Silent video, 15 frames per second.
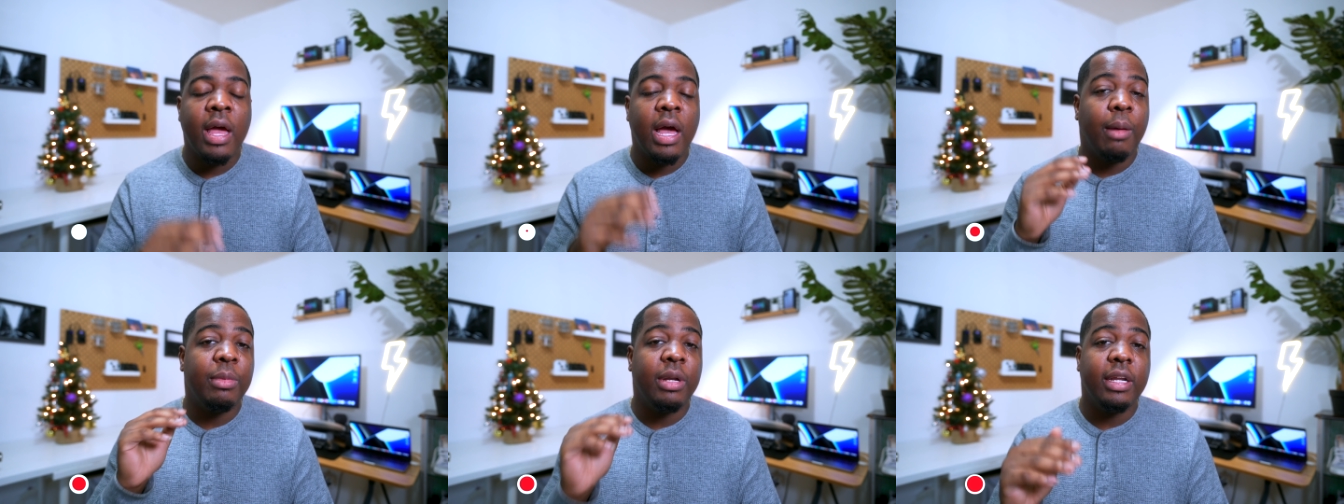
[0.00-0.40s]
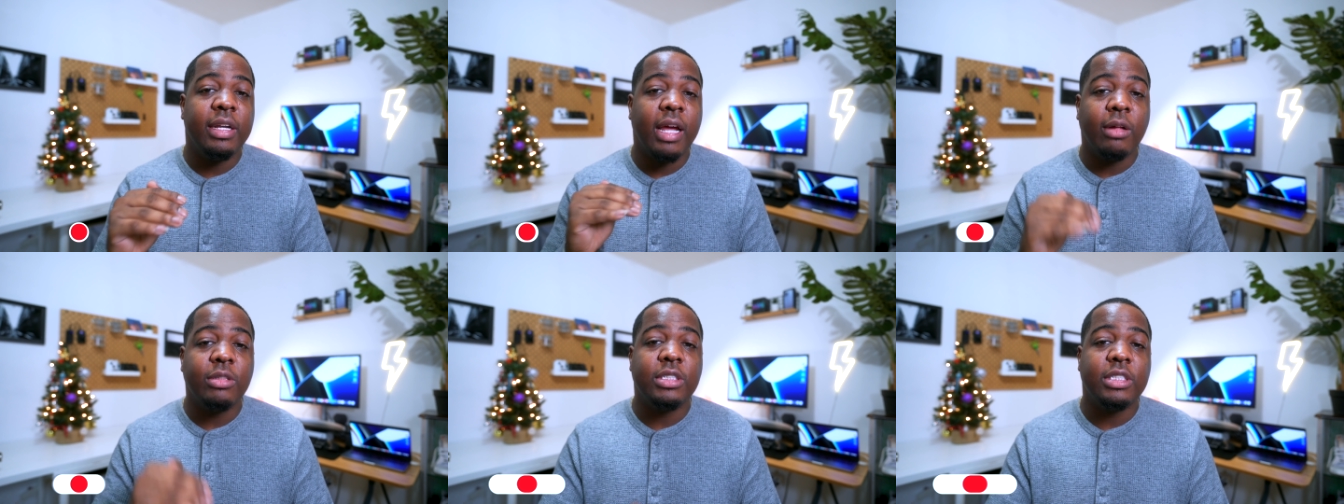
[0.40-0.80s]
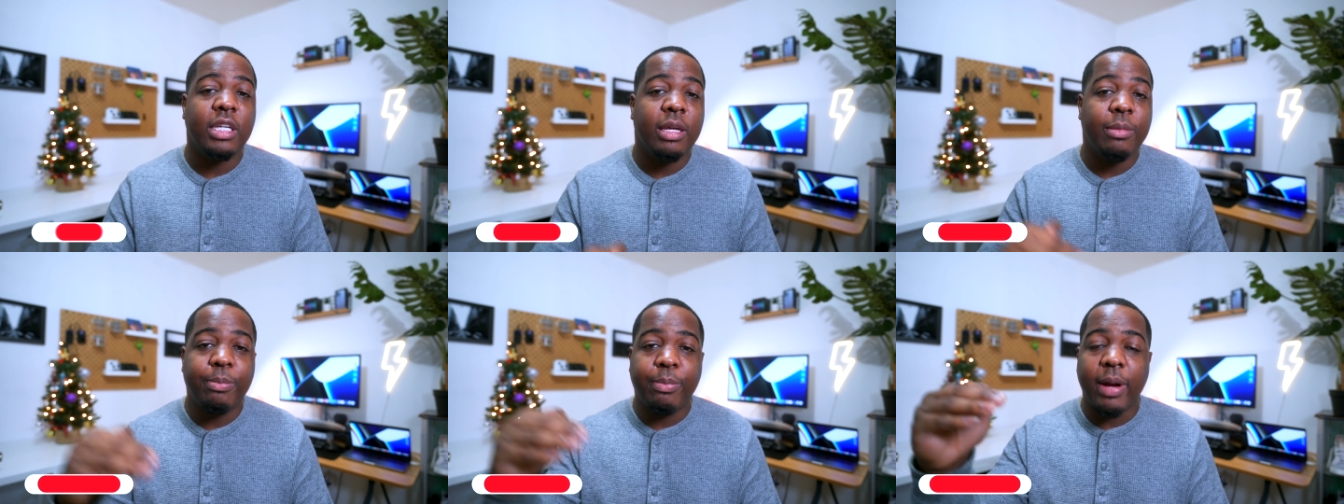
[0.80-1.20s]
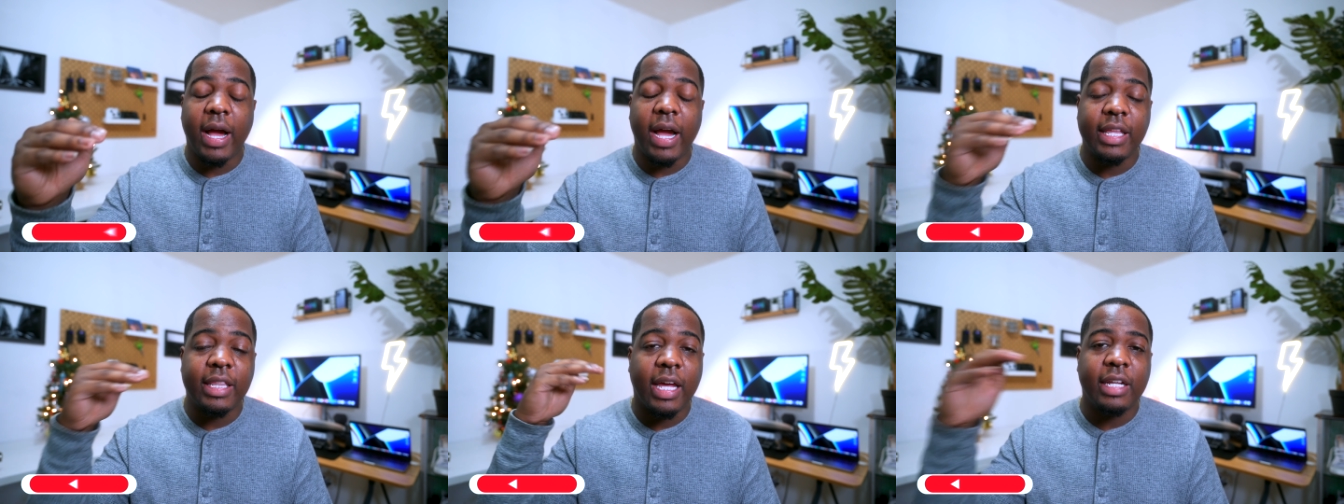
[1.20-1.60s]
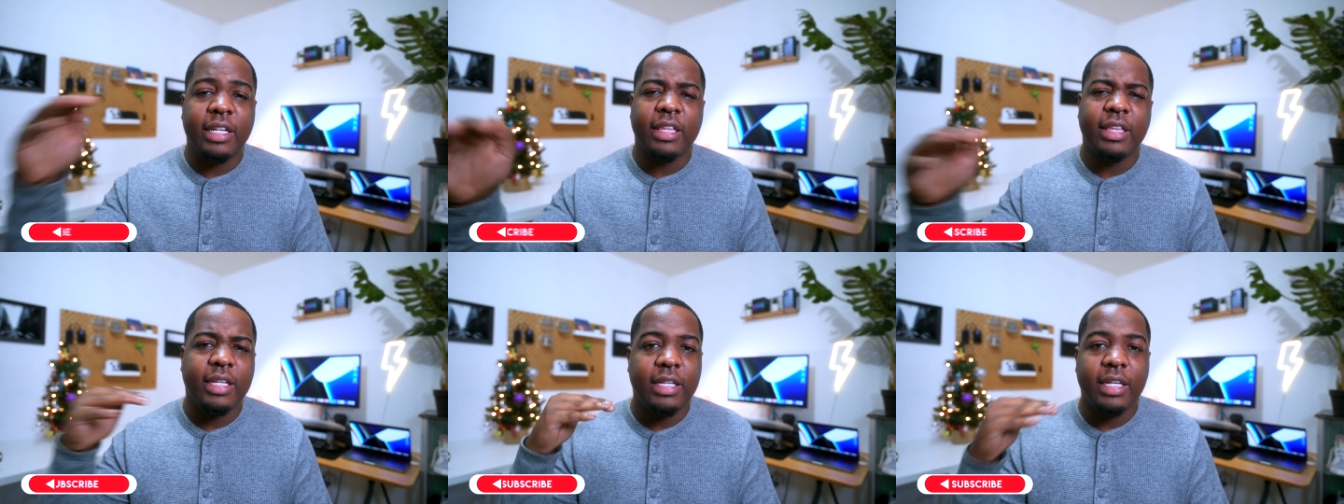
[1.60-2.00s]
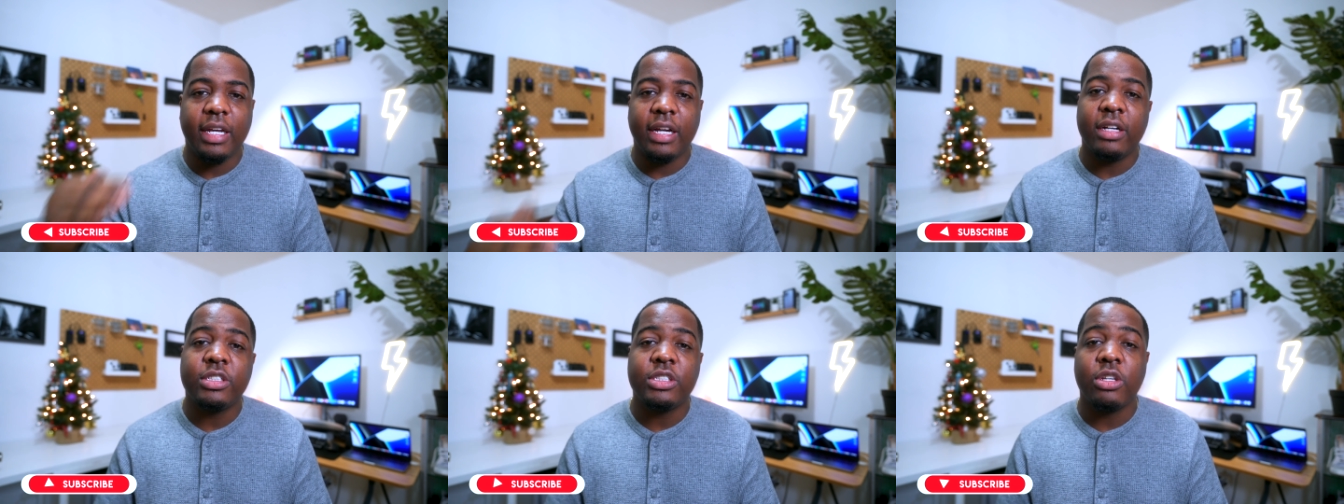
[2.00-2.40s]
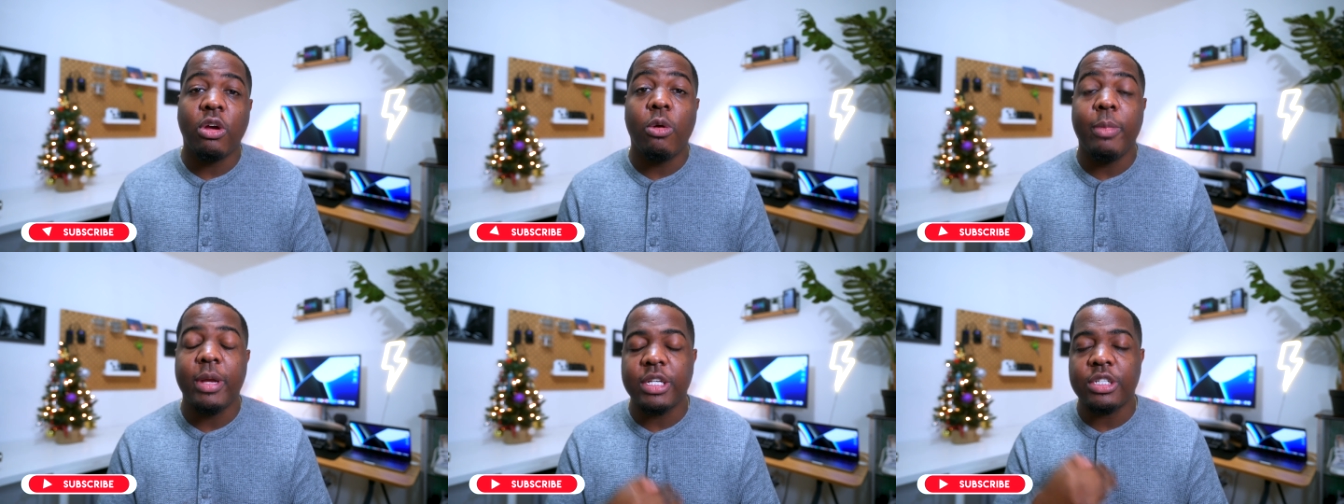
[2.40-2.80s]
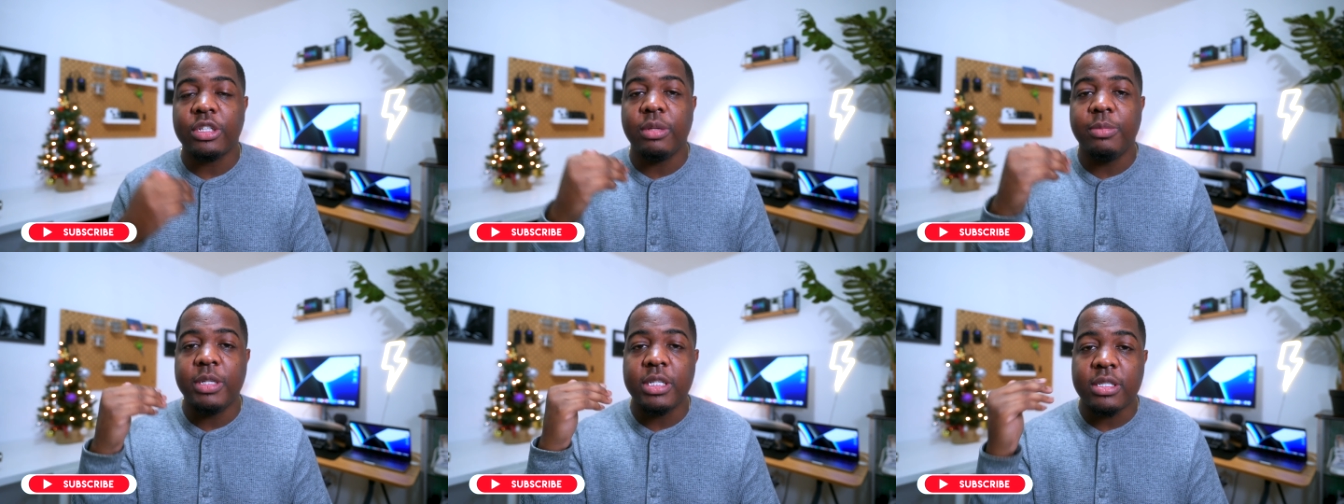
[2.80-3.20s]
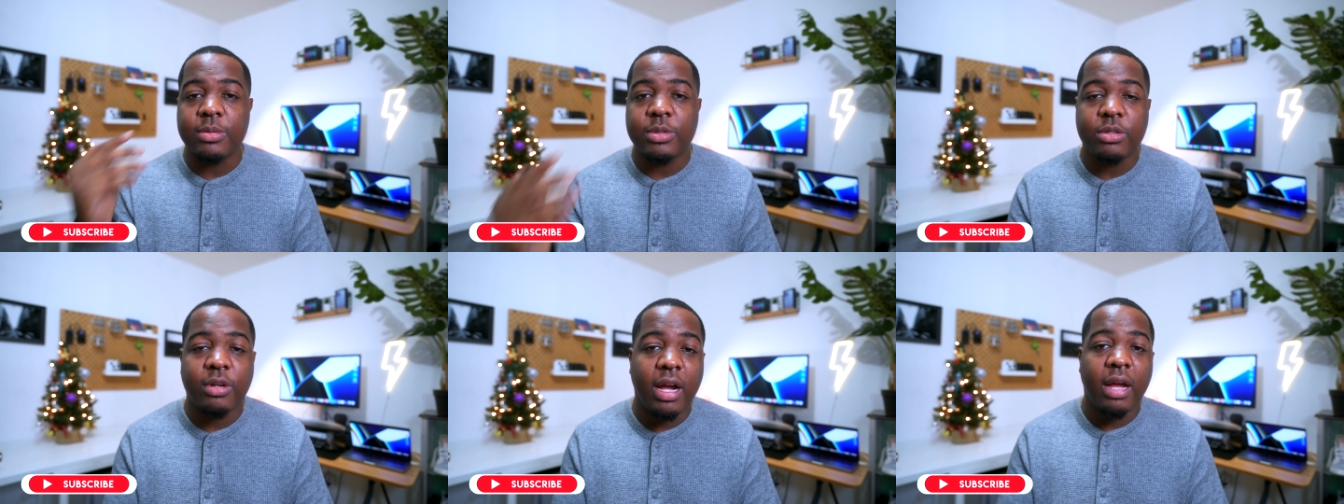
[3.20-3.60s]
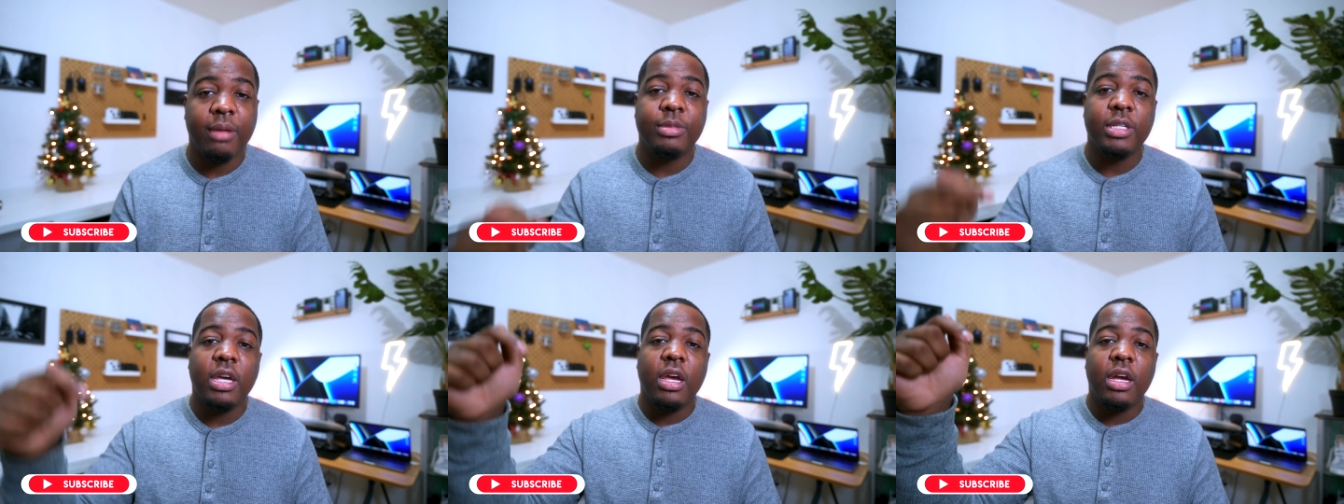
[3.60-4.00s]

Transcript: I'm gonna announce it by the end of the year. So make sure to be subscribed.